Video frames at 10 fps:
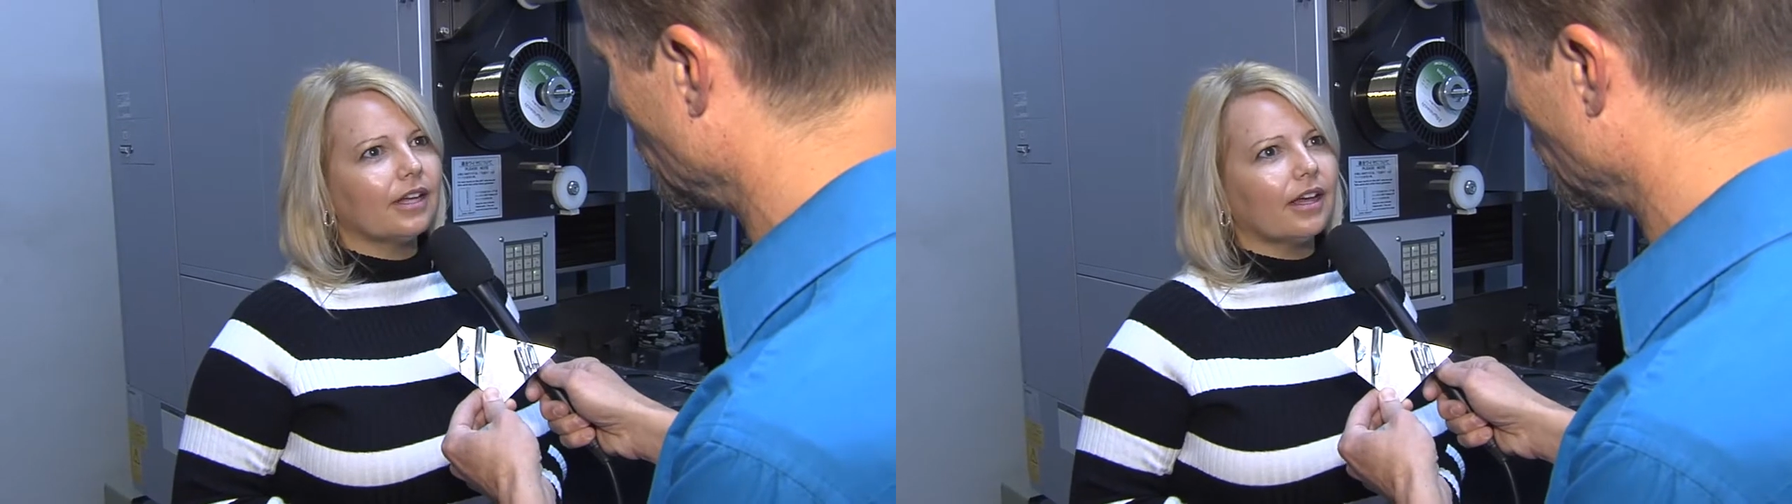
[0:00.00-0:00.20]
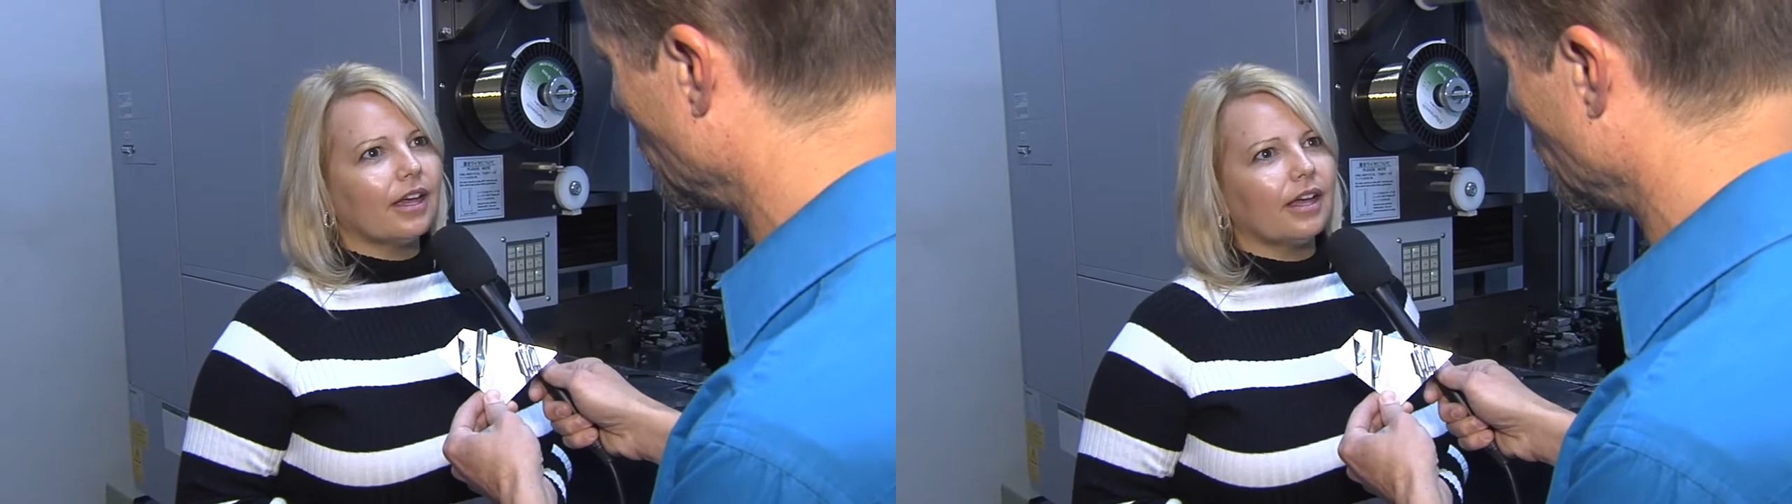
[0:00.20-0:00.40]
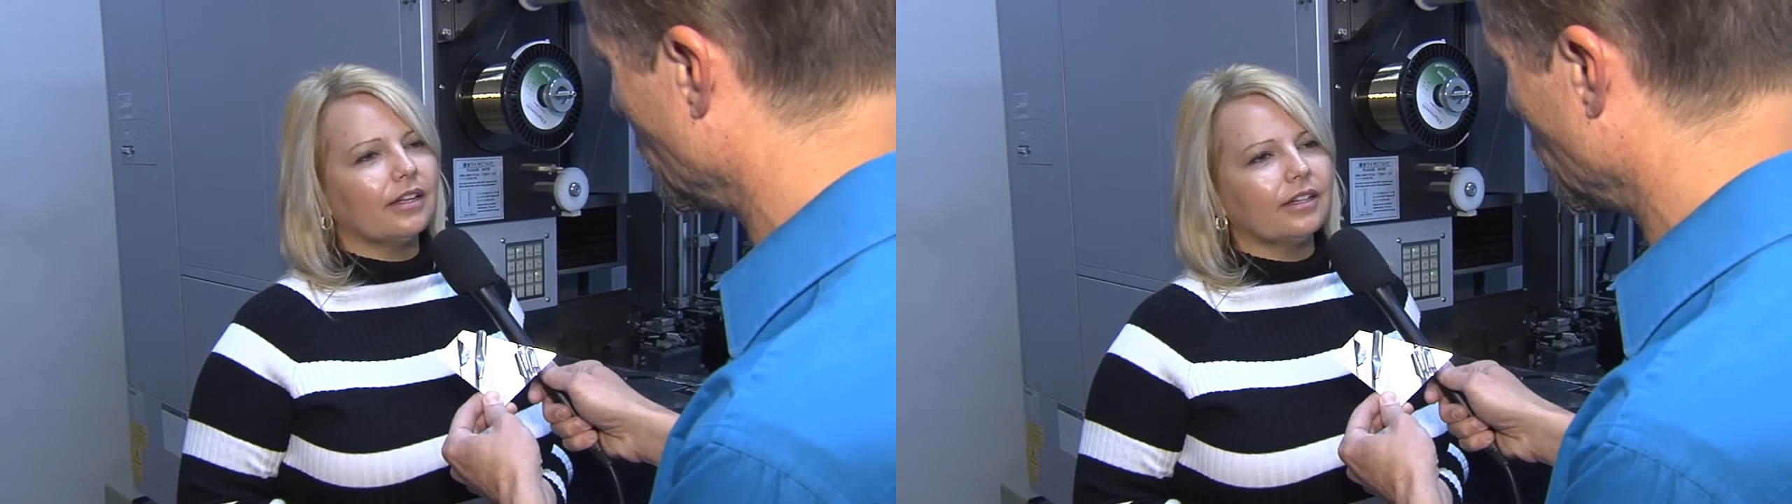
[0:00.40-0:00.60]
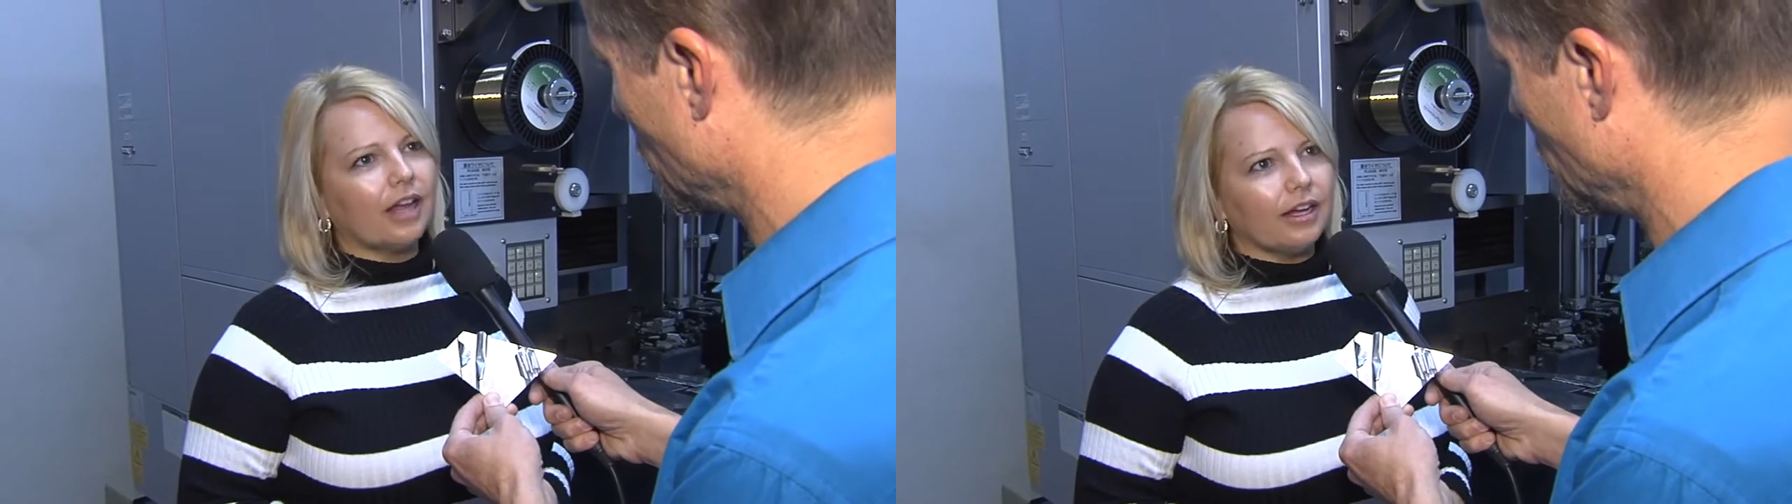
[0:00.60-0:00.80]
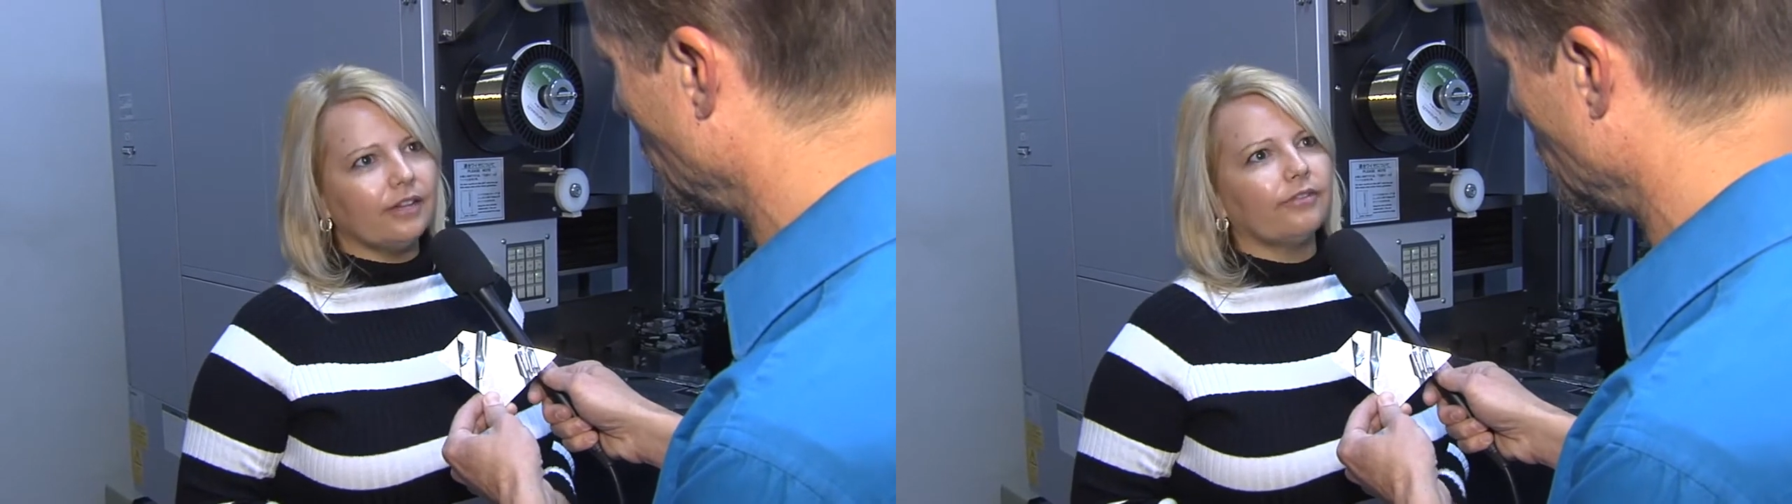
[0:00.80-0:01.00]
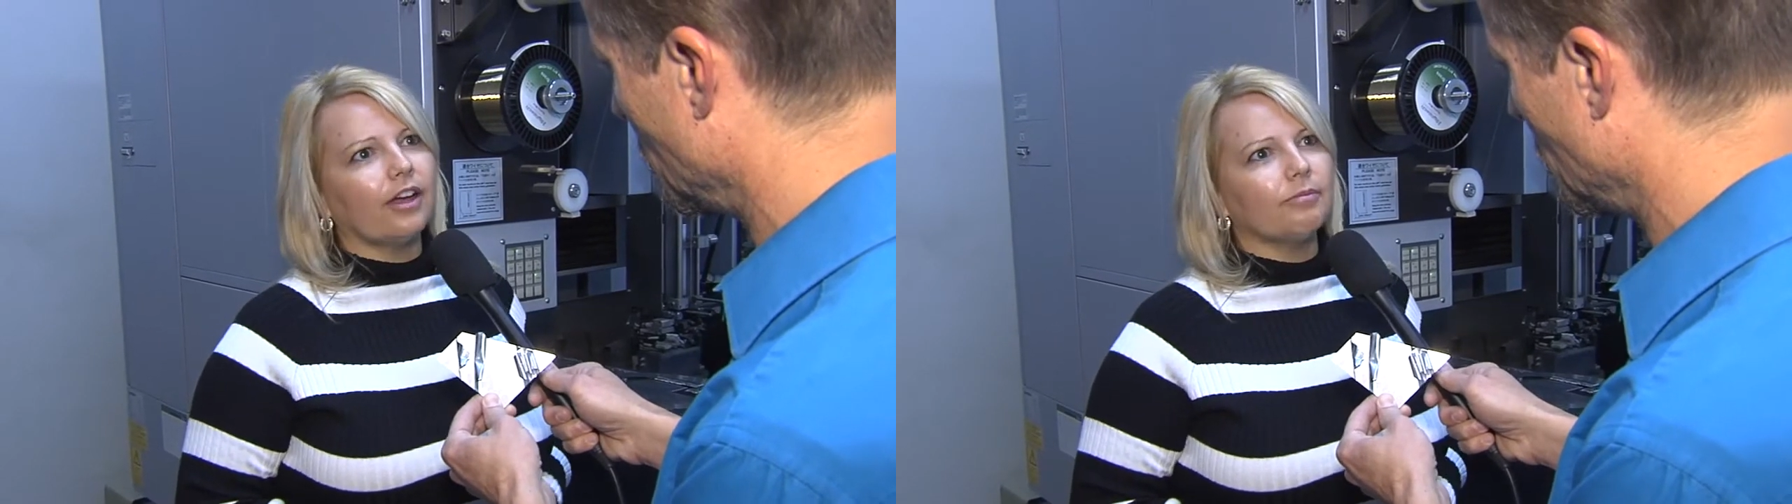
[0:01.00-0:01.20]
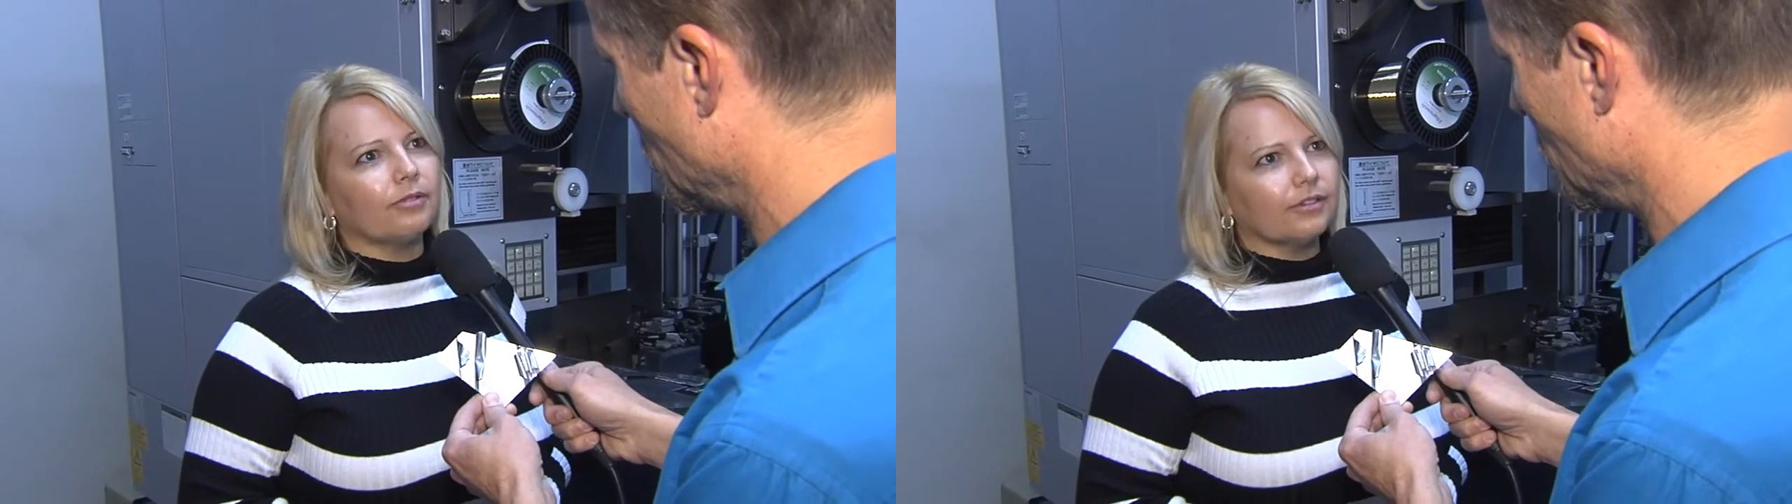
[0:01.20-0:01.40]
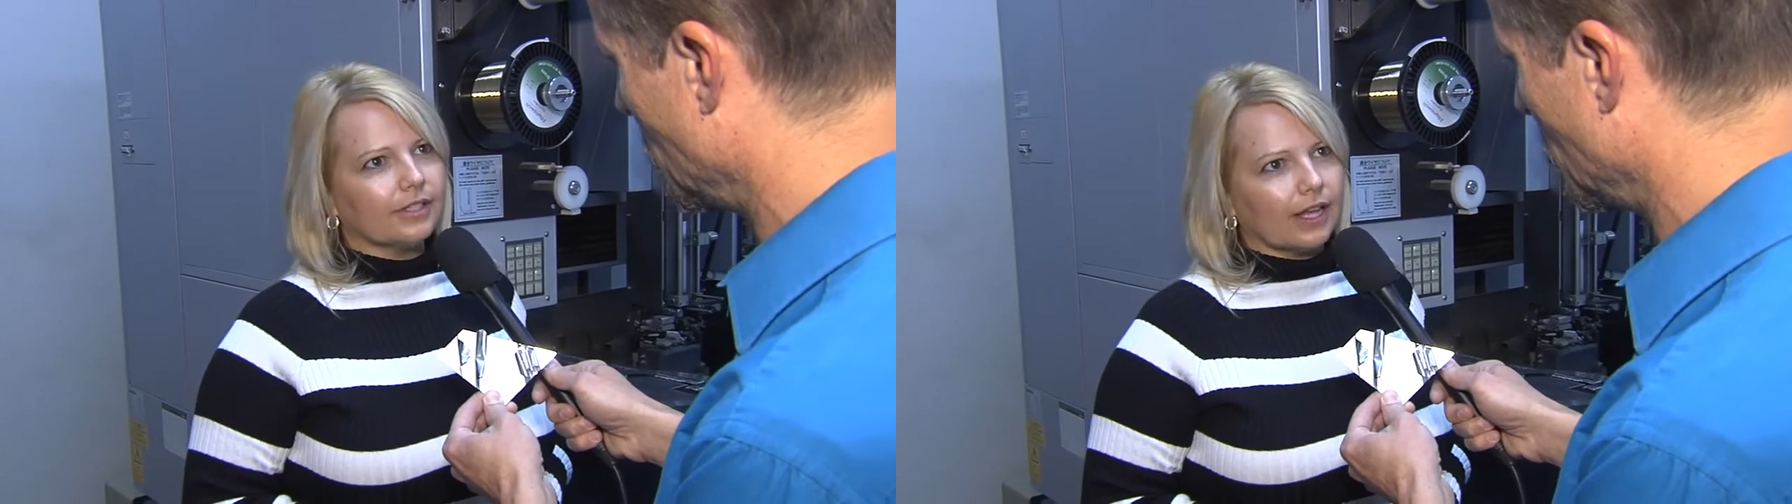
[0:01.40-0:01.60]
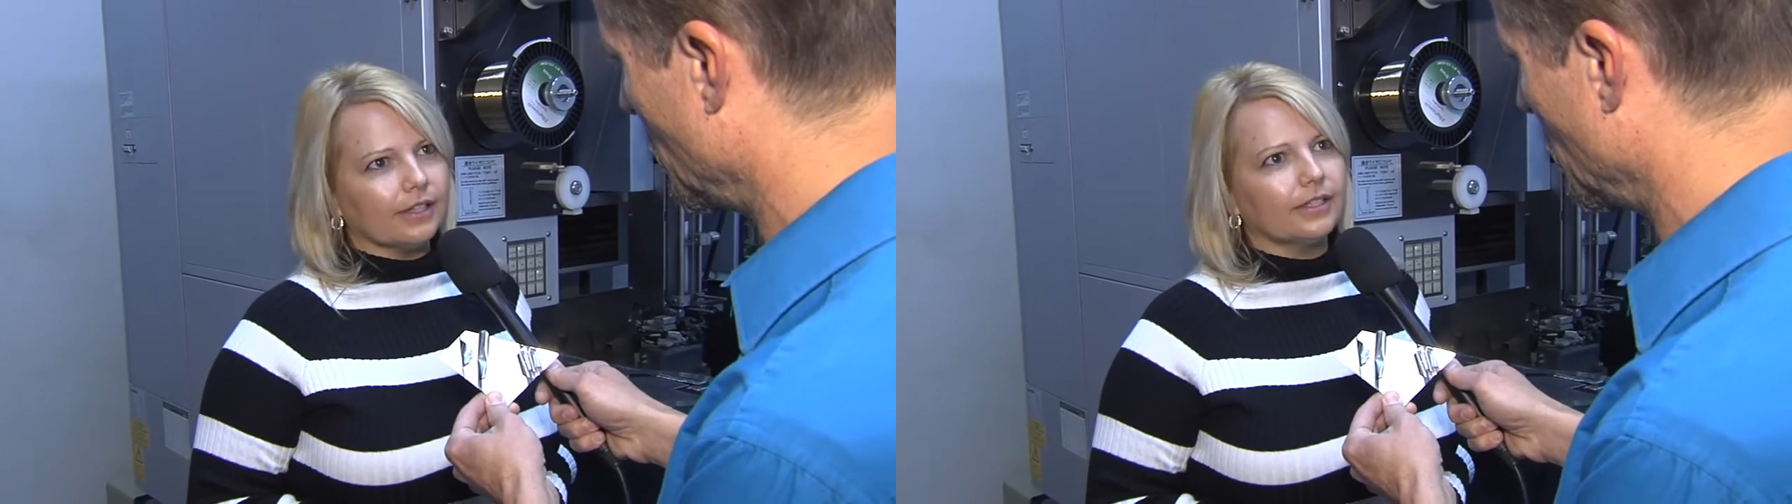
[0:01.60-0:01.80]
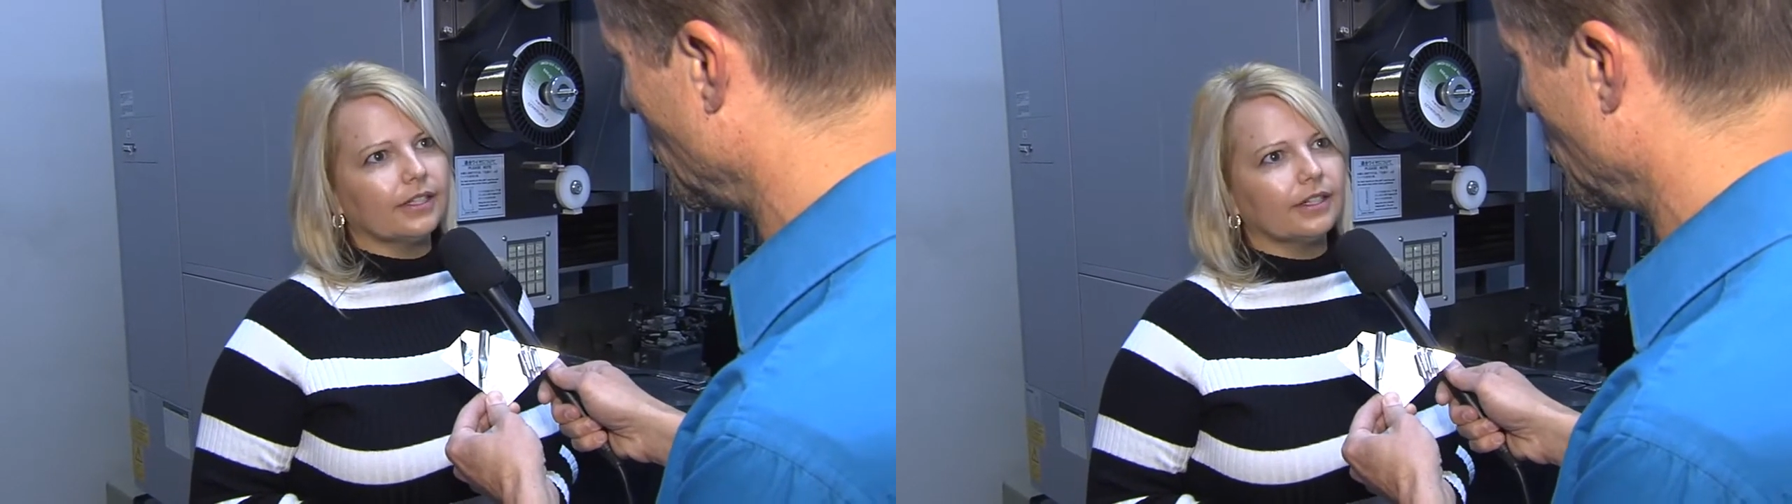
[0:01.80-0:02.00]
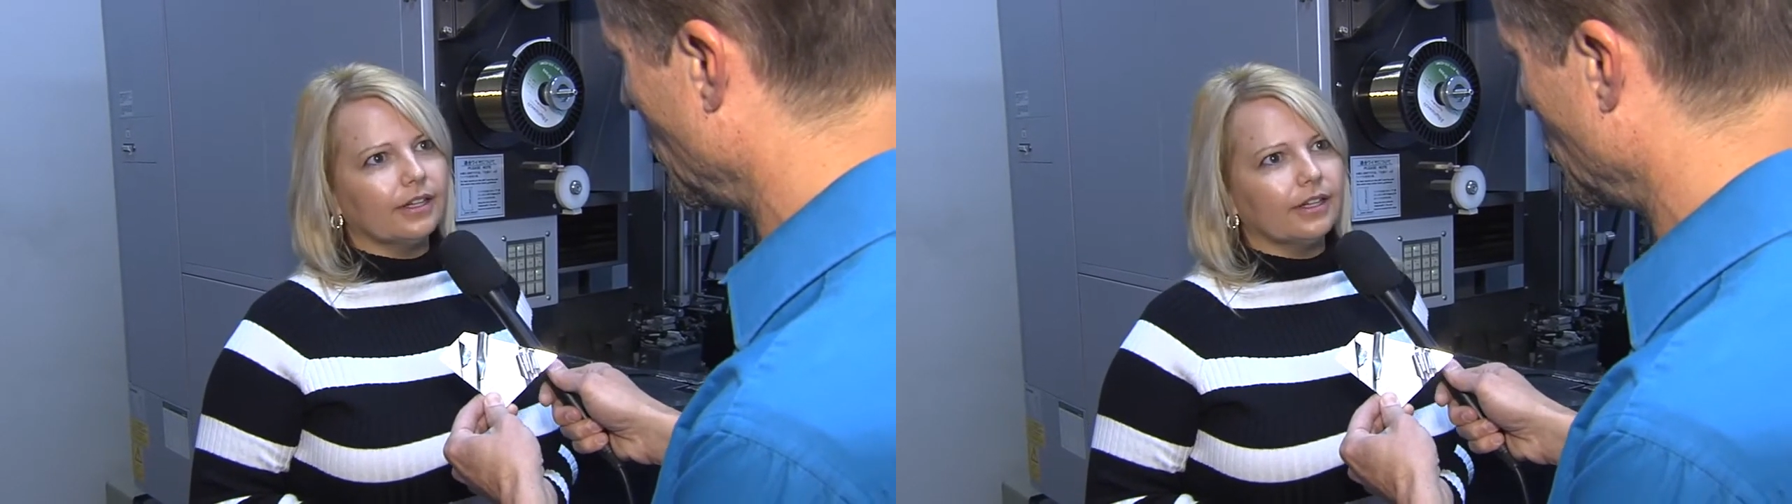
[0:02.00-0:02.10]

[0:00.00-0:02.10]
95%